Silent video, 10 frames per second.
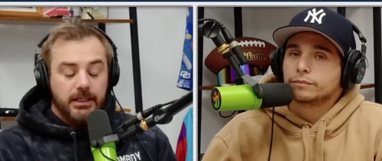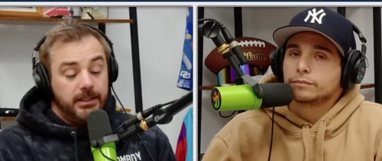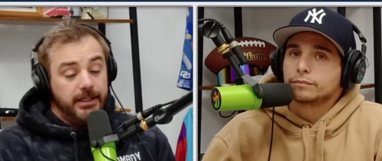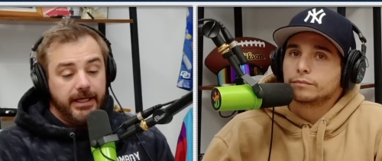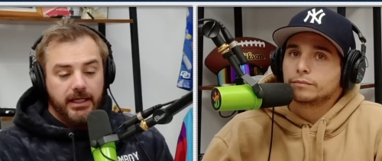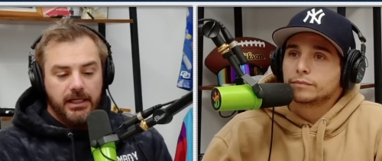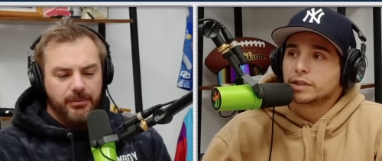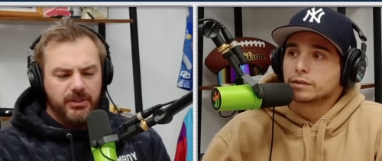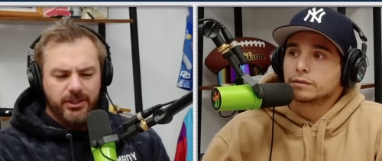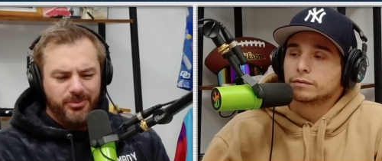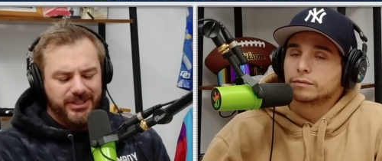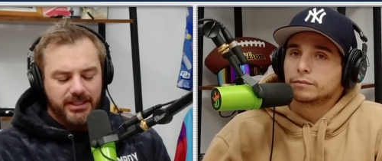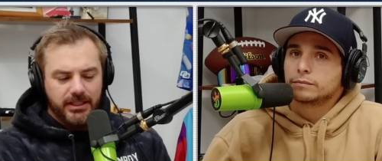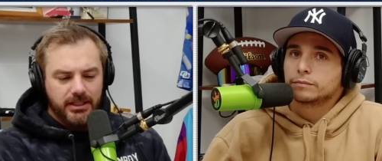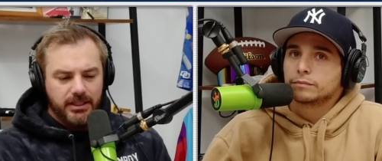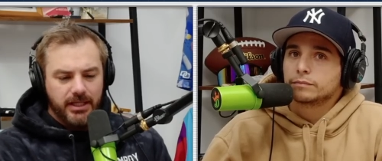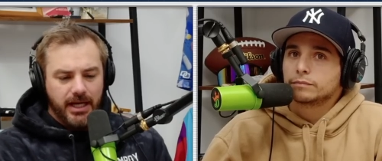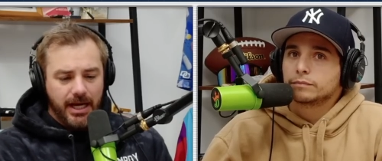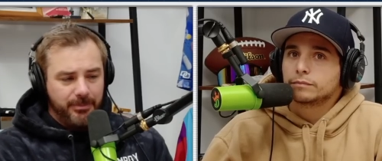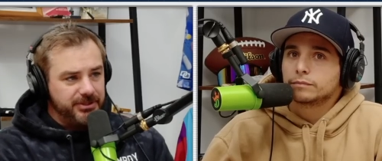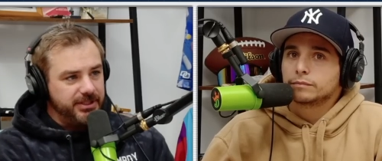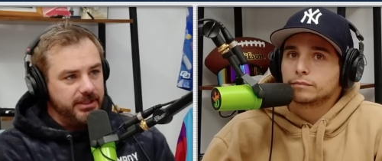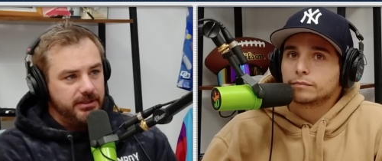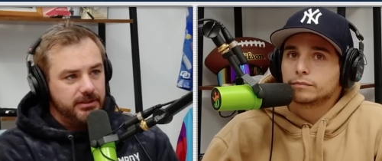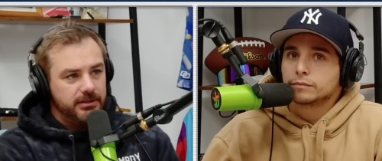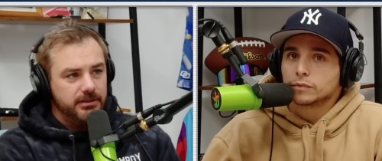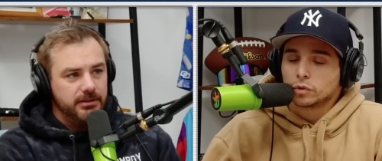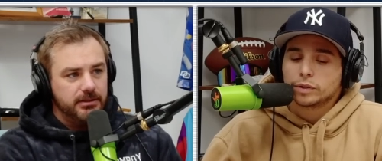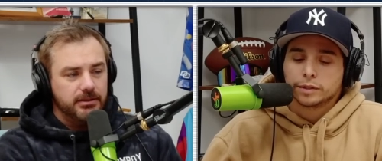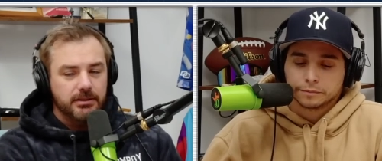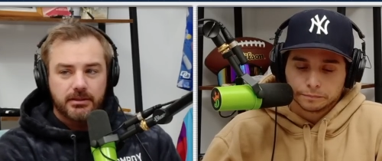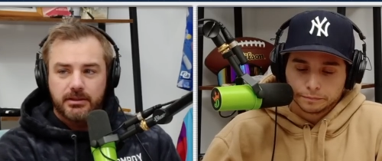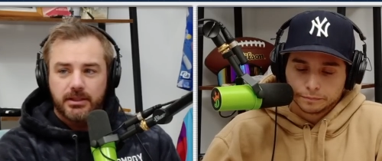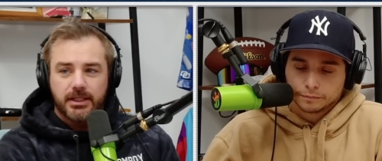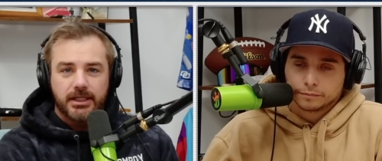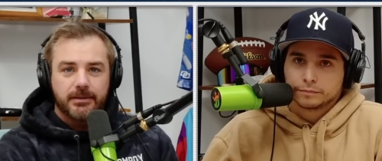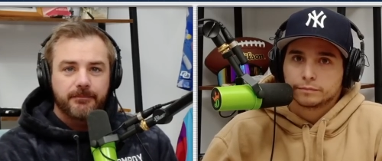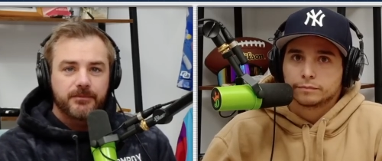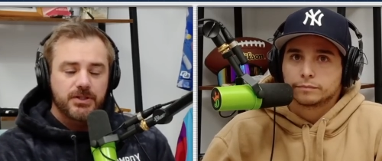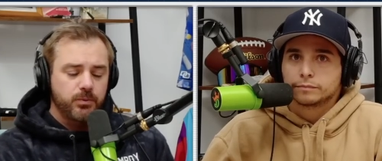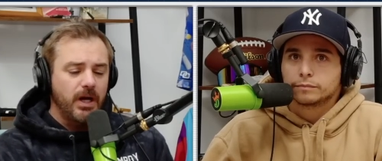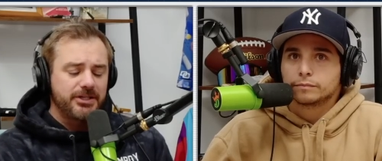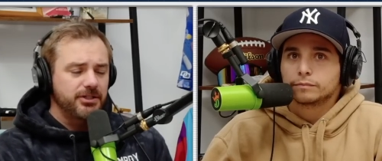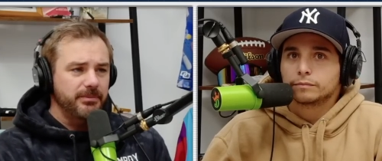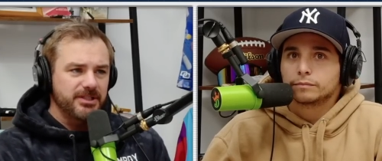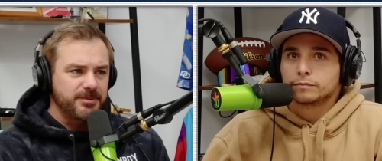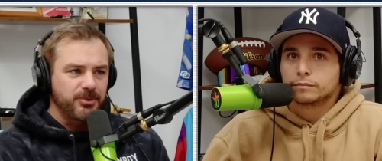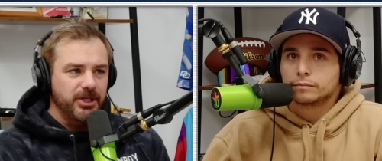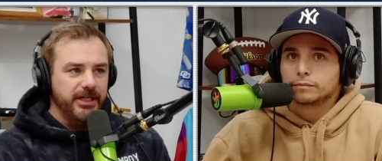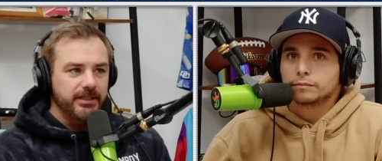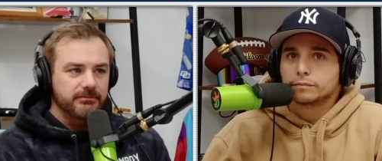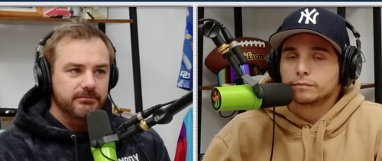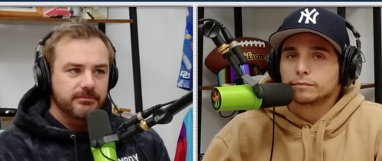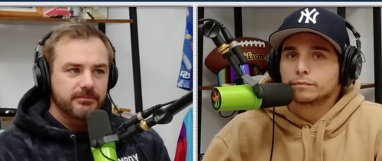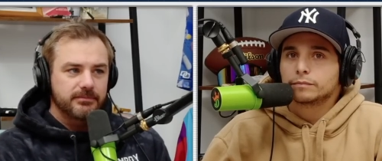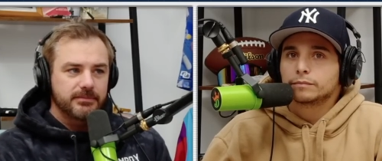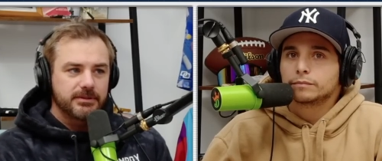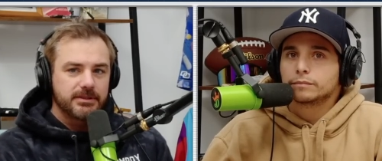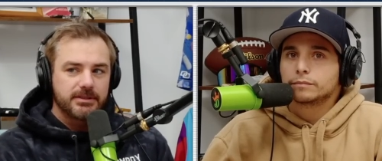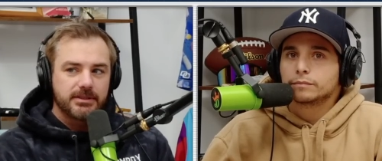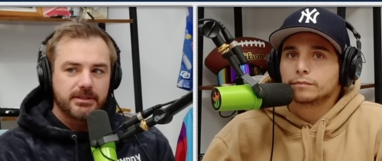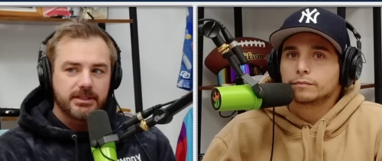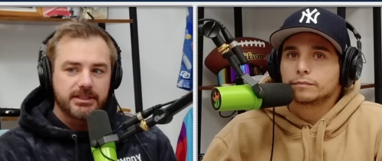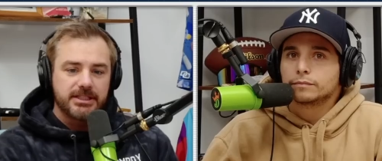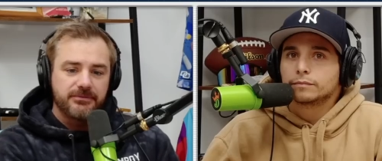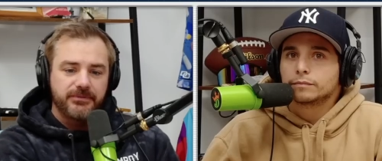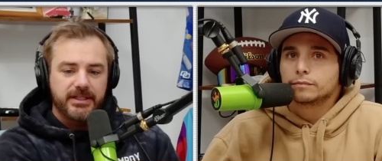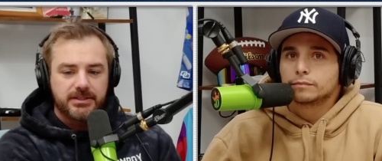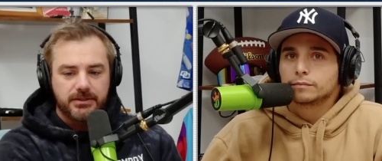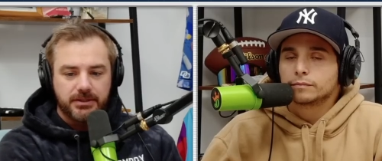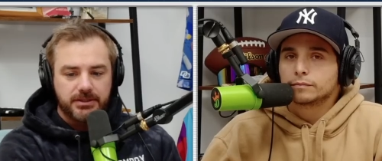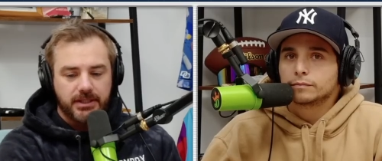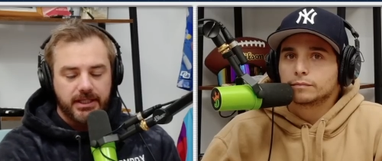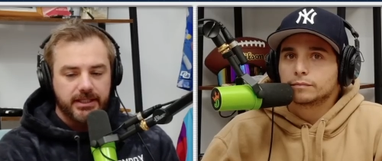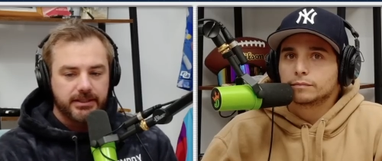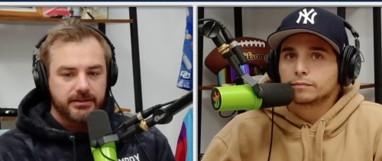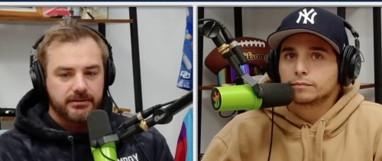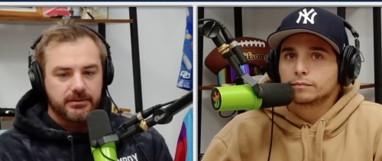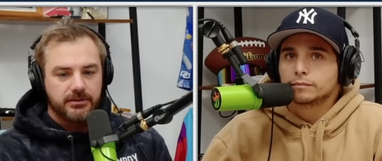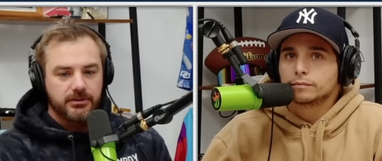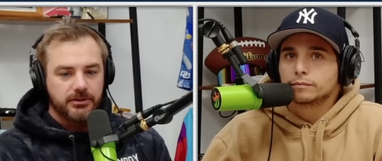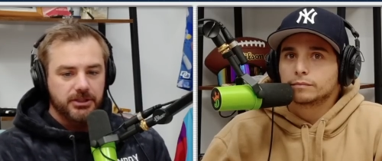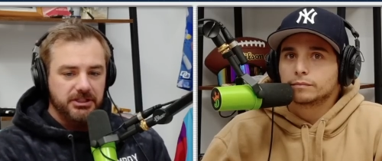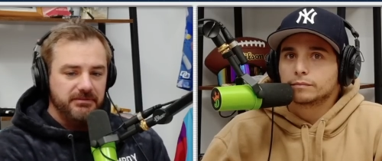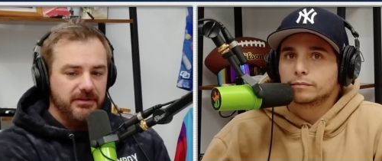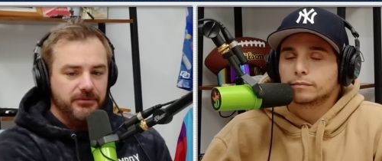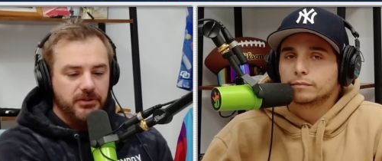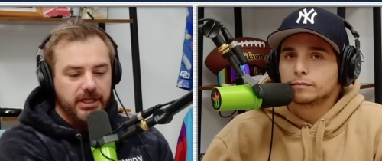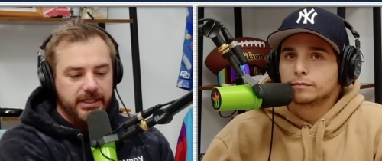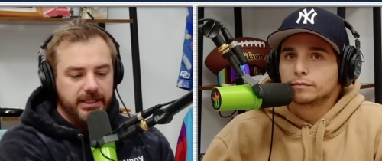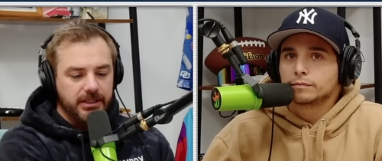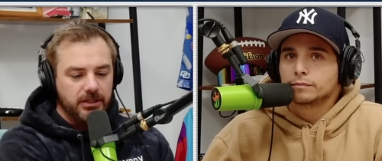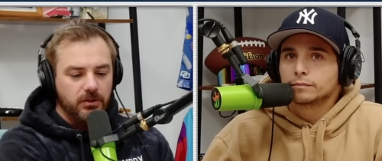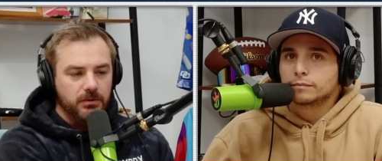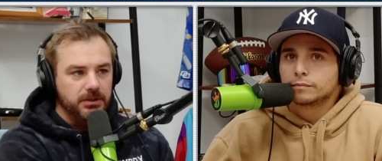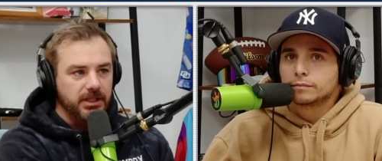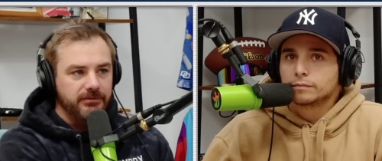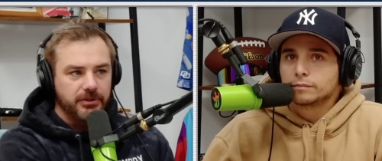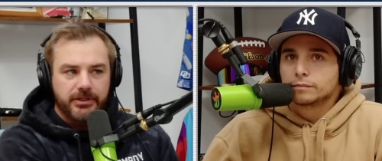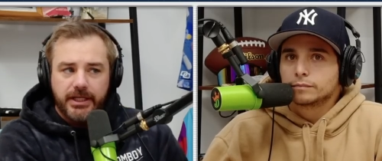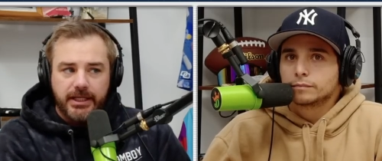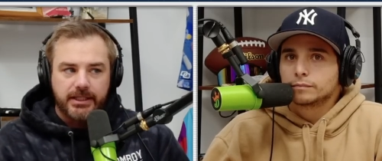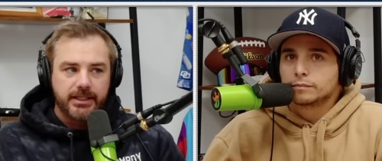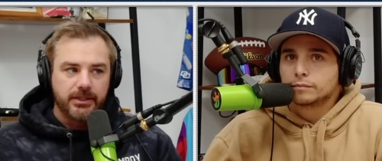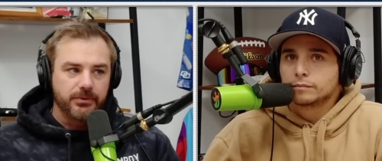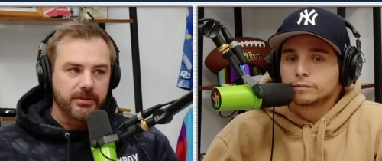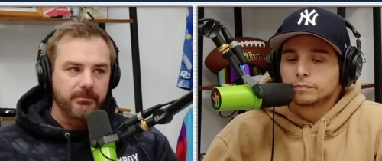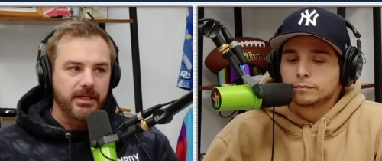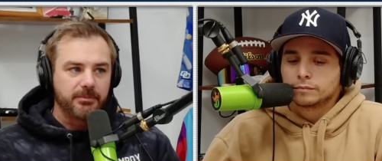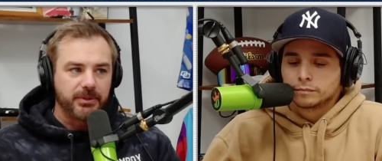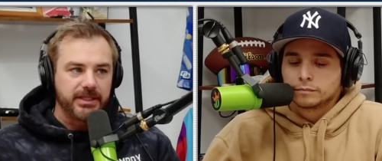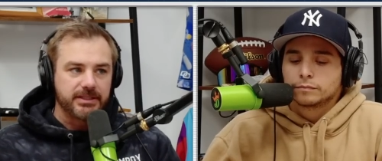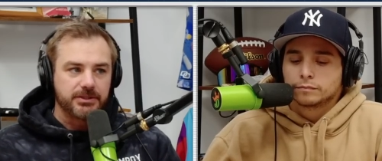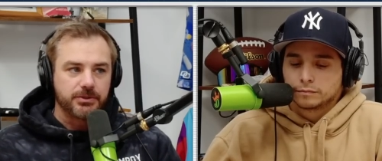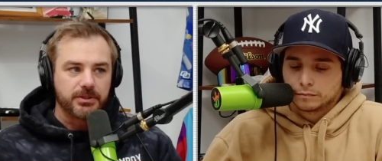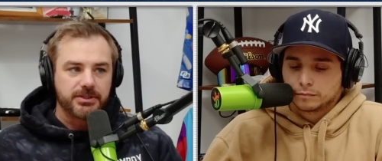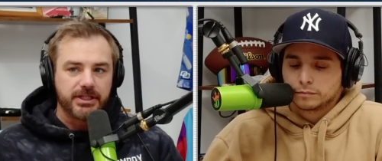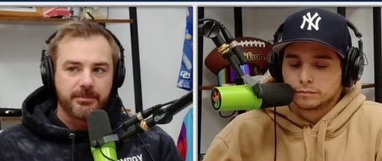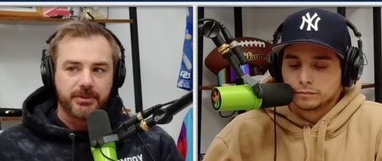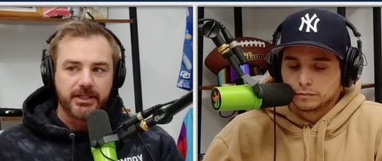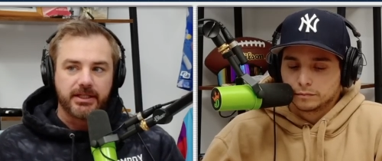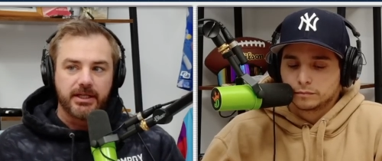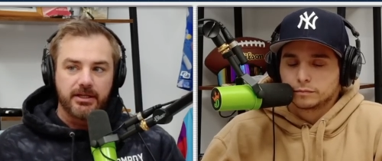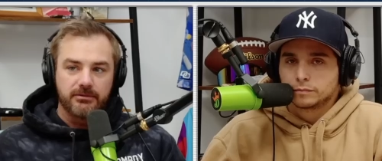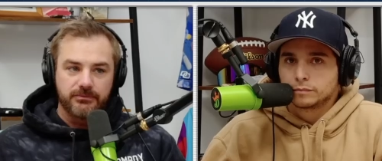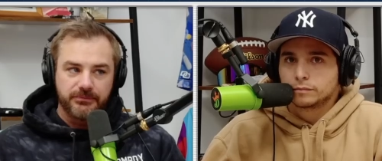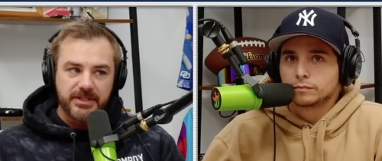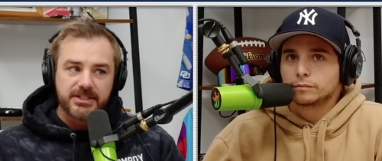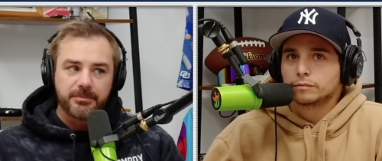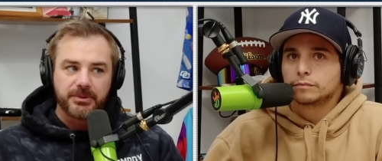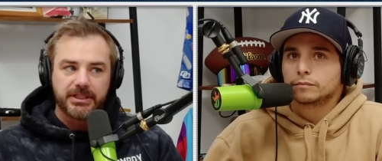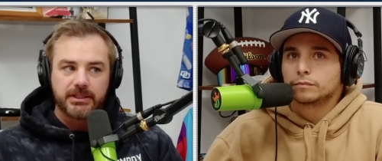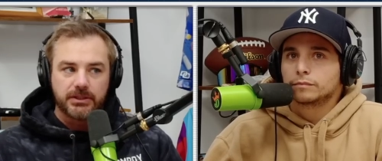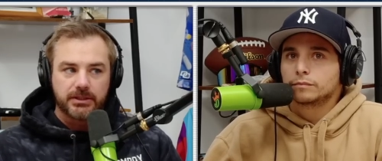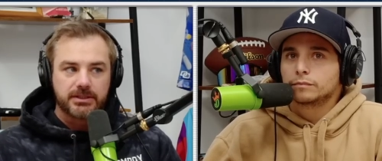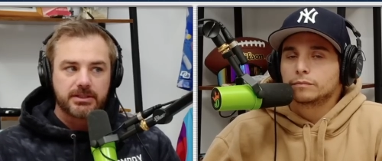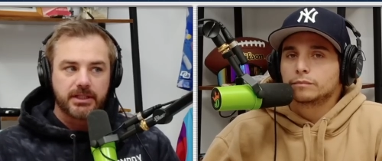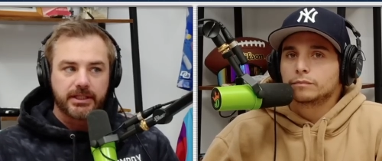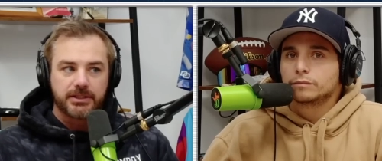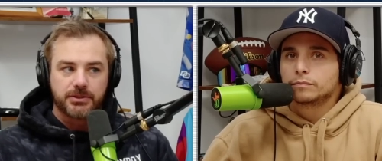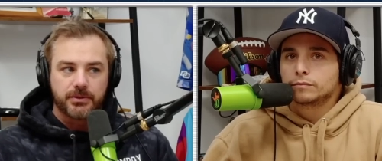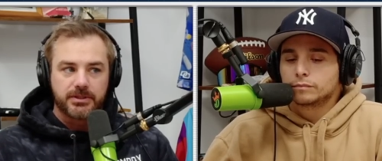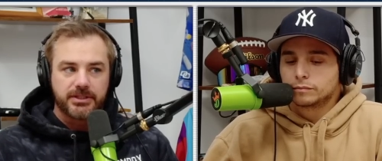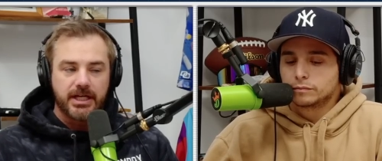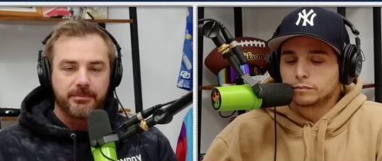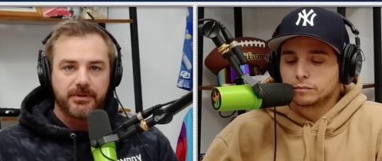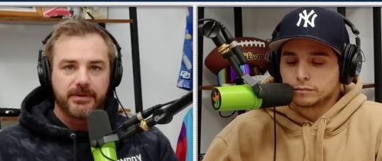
Speaker 1: Yeah, I'm a little bit the opposite. Okay. Um, just watching him in spring, the defense looks like even if you're not getting a gold glover, you're getting a kid who can make plays at shortstop. Like visibly looks like a shortstop.